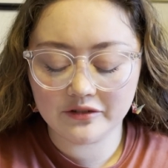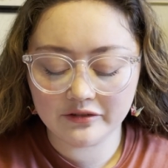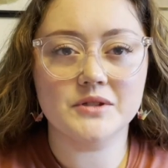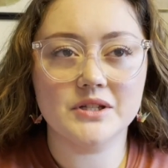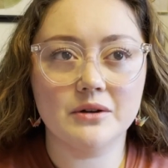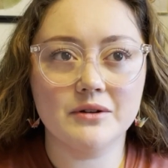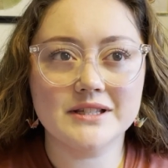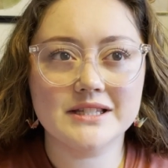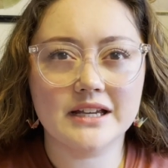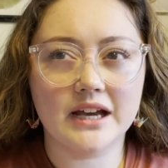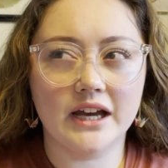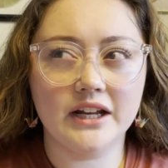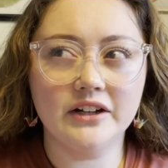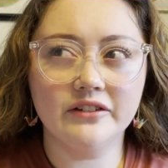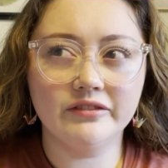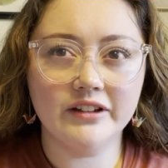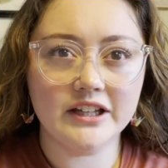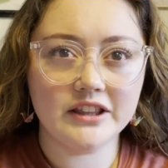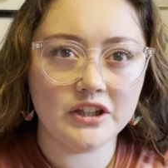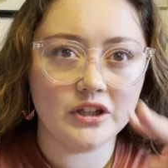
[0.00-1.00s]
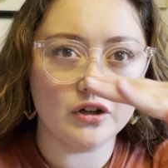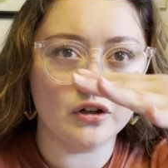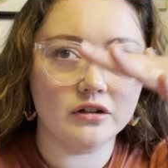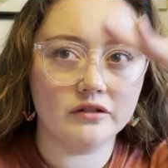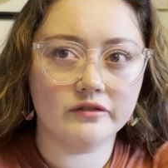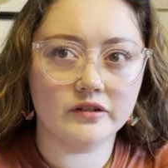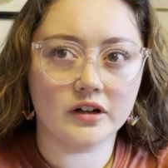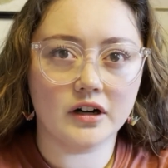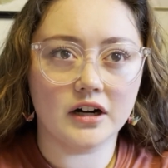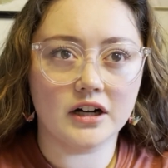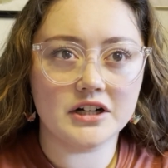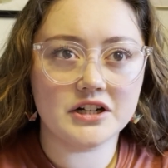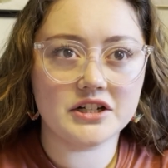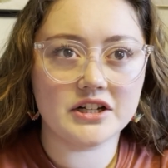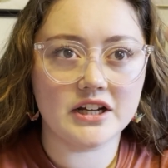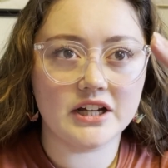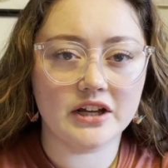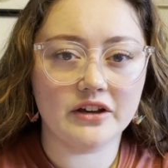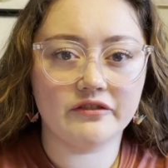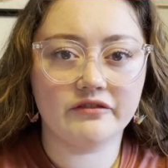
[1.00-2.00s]
So it's kind of like the
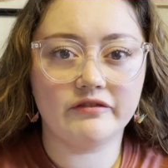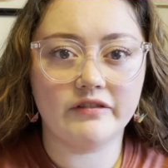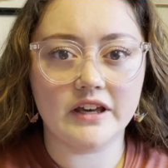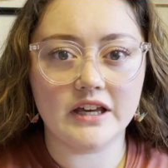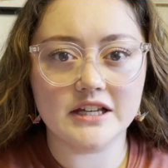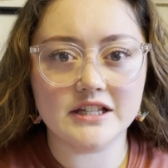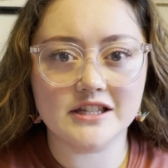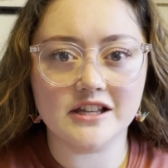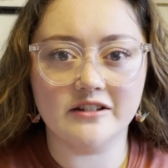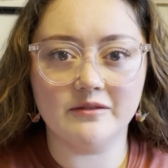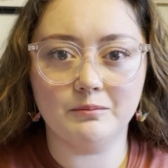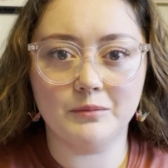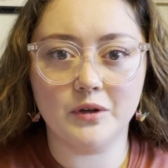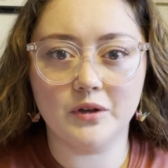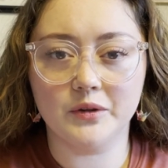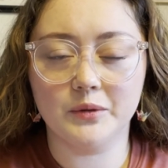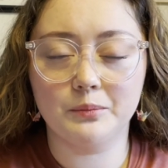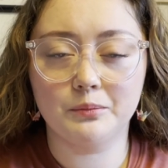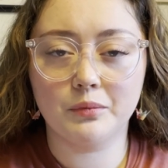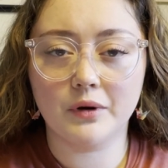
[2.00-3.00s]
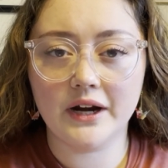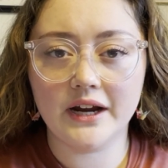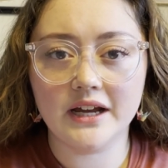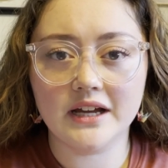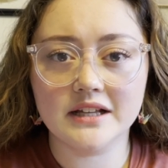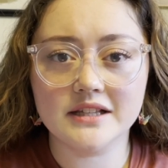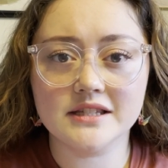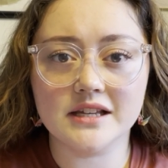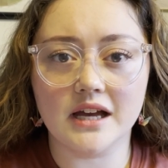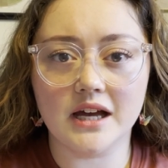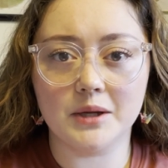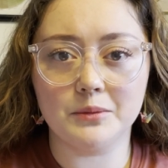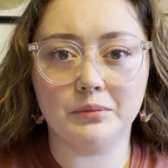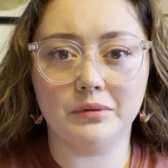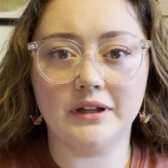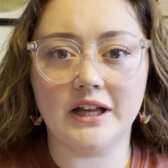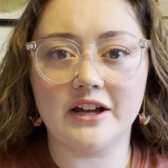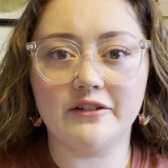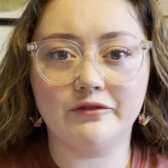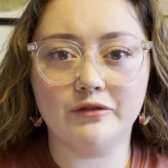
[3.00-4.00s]
overarching face of both brands on
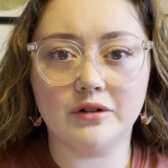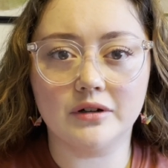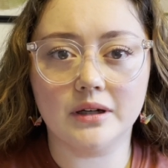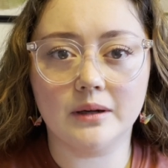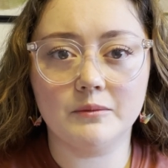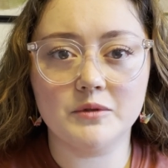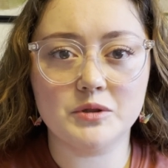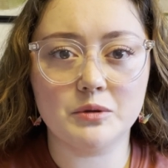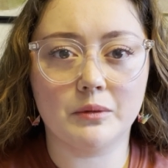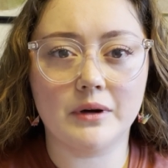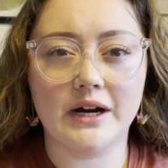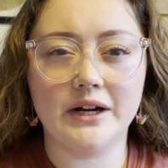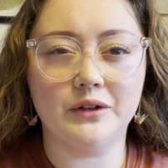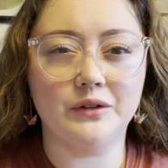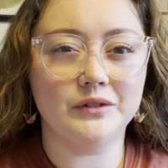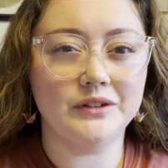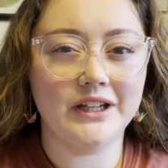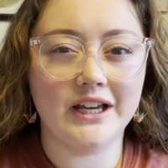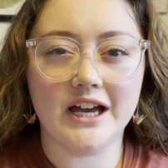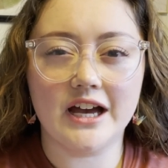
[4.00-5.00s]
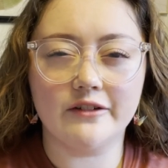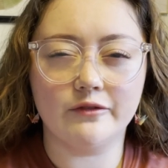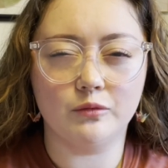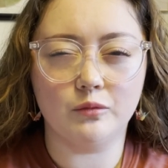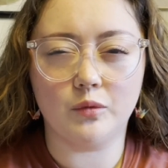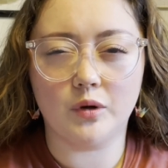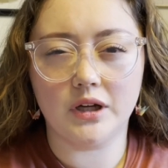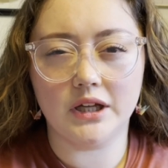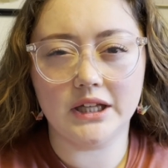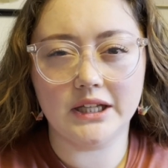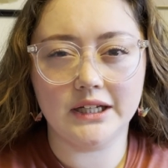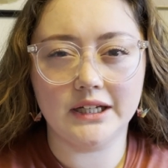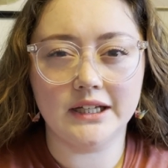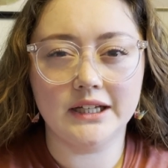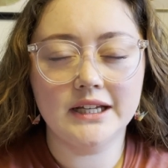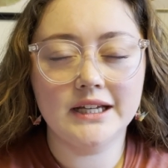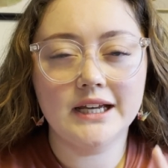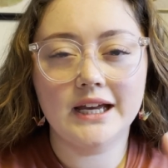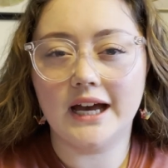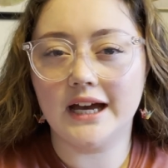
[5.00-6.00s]
platforms where I only have one
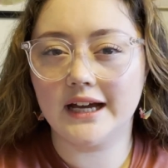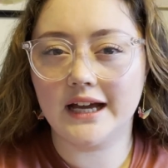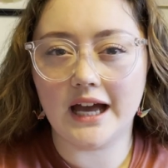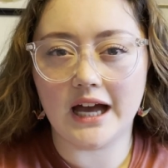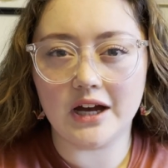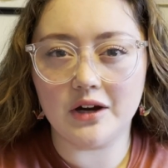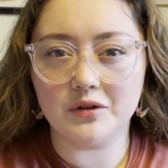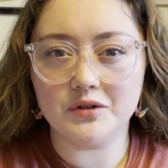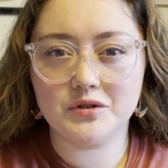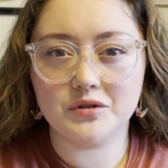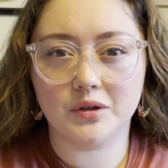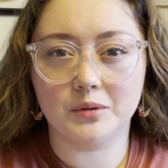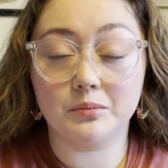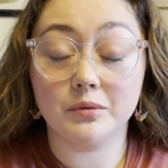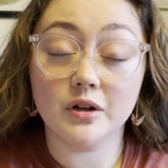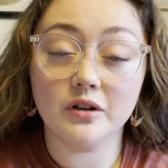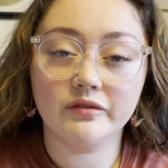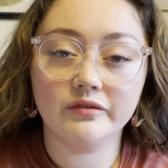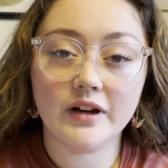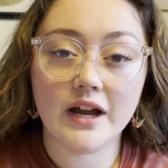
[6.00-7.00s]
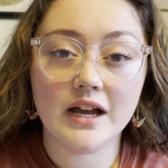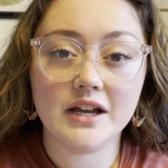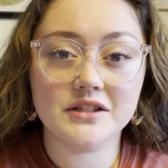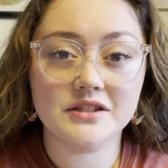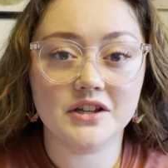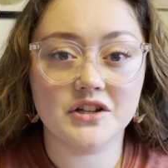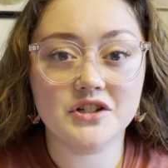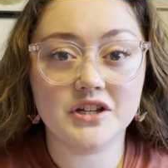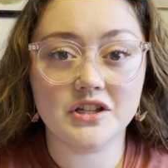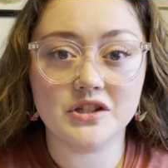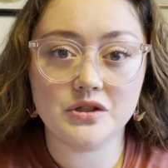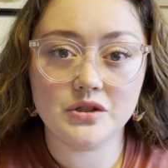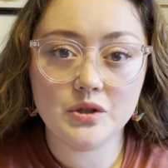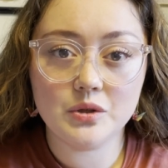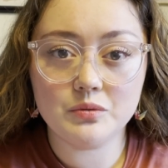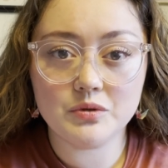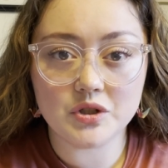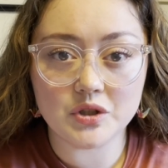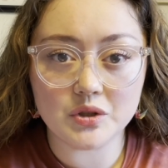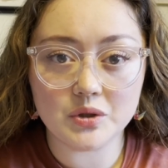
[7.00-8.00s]
account or profile, such as
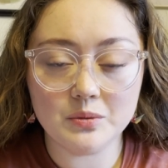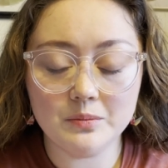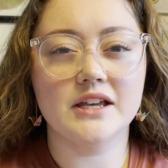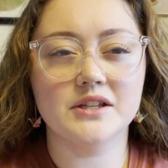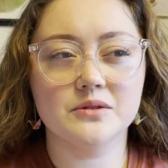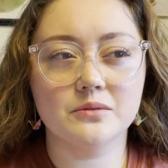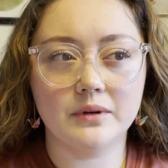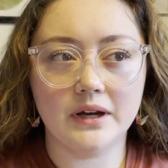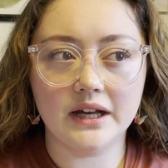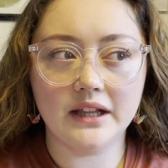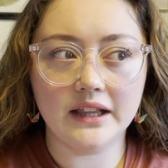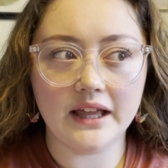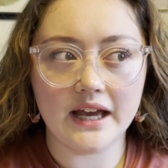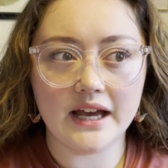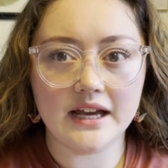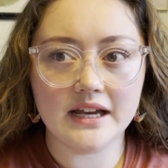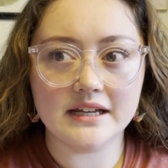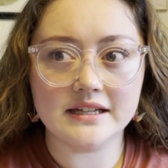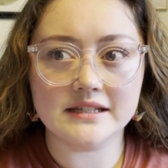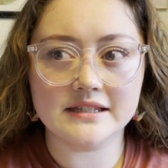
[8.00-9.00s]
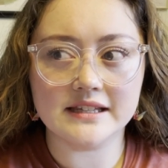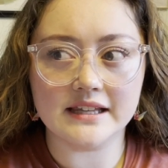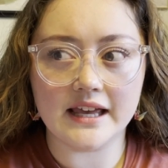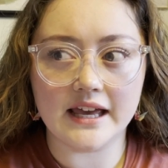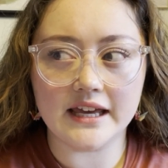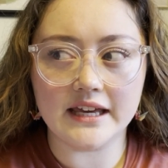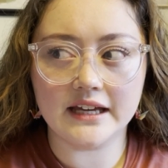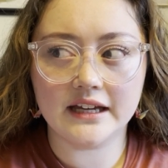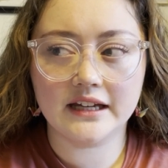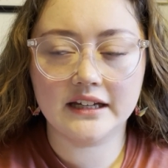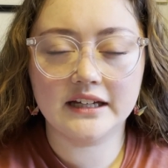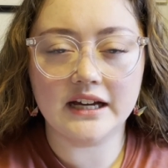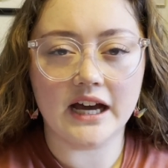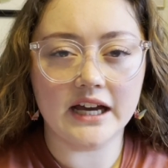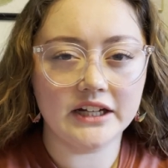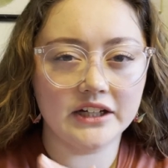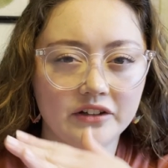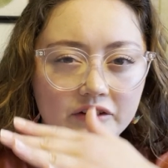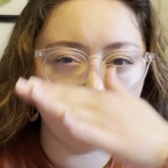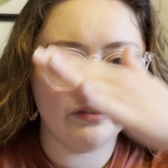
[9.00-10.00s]
YouTube, as well as like
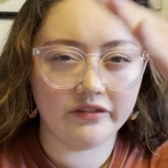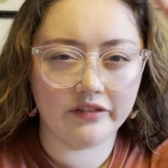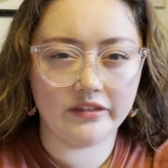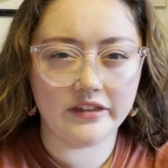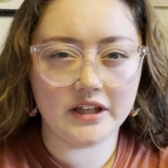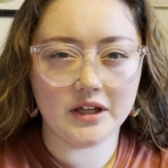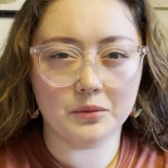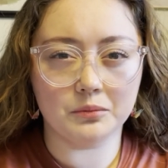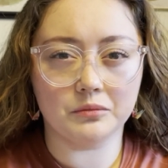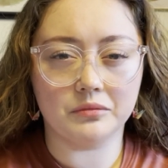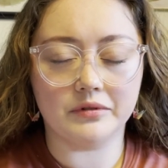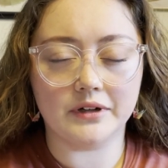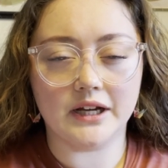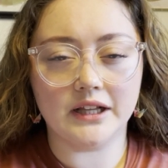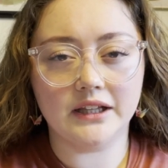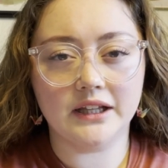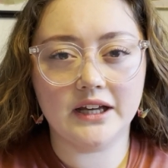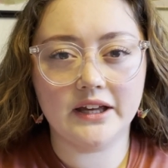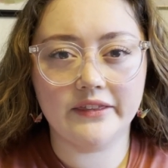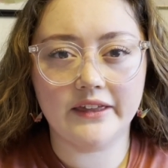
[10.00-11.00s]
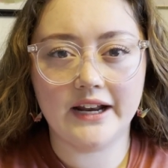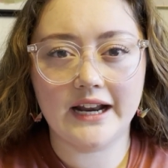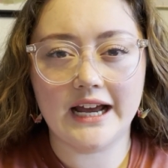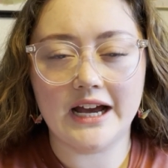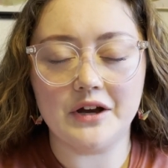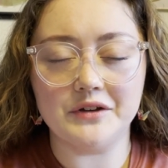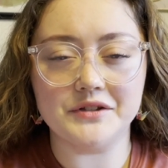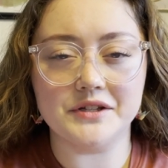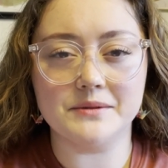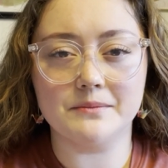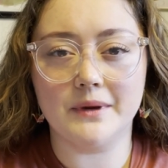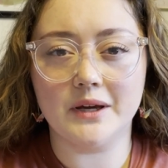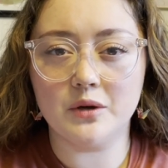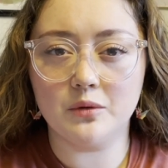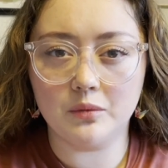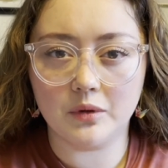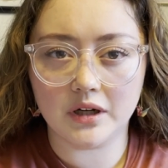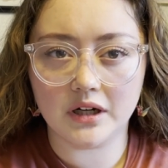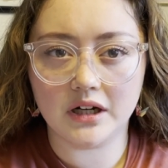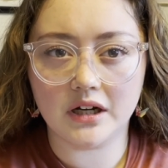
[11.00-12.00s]
kind of the umbrella that houses my
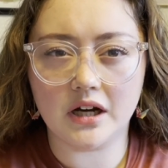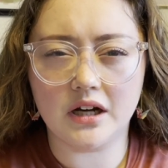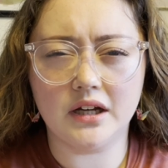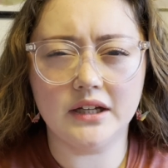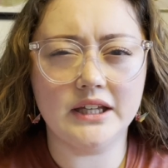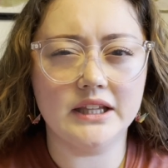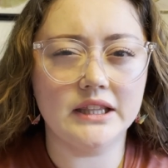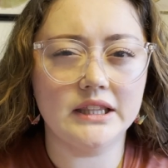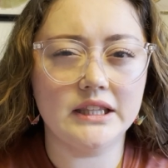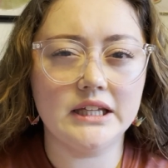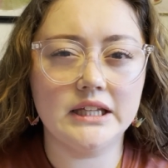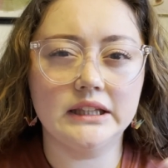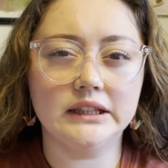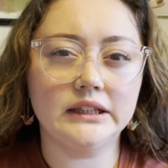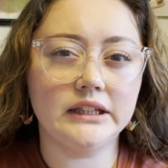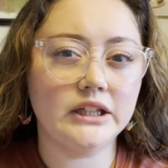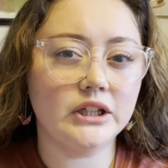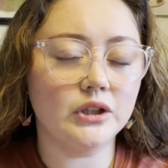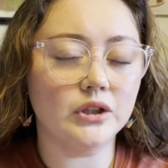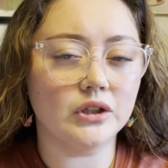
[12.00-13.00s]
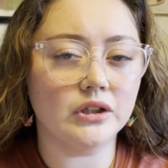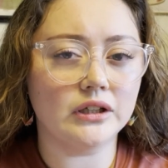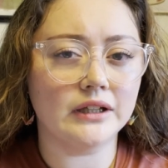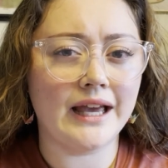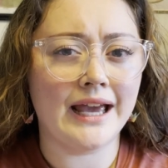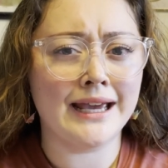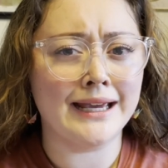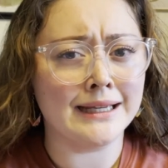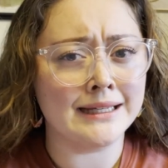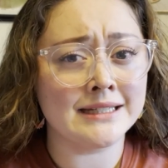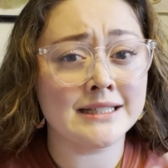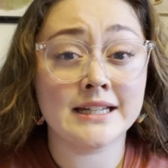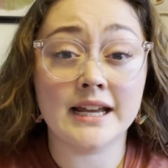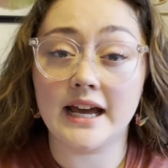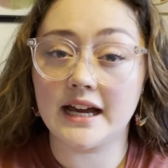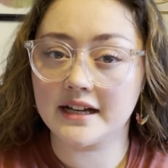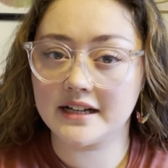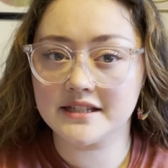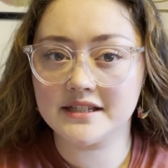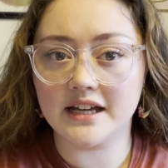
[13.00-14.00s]
work in the legal and
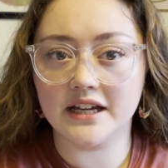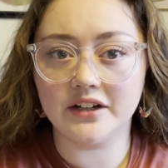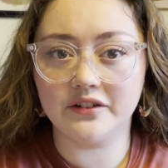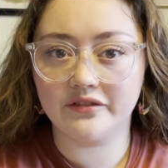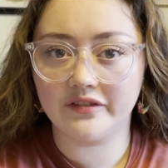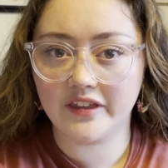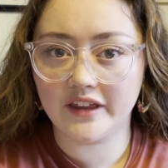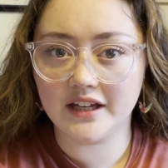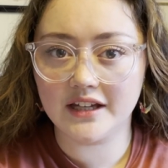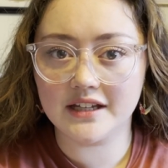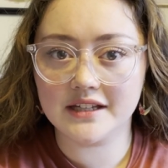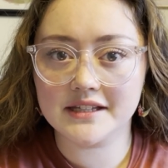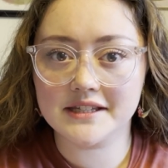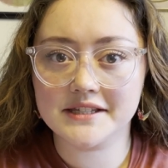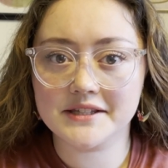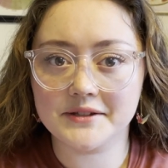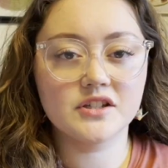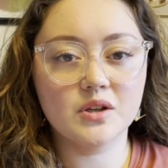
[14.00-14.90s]
tax side of things.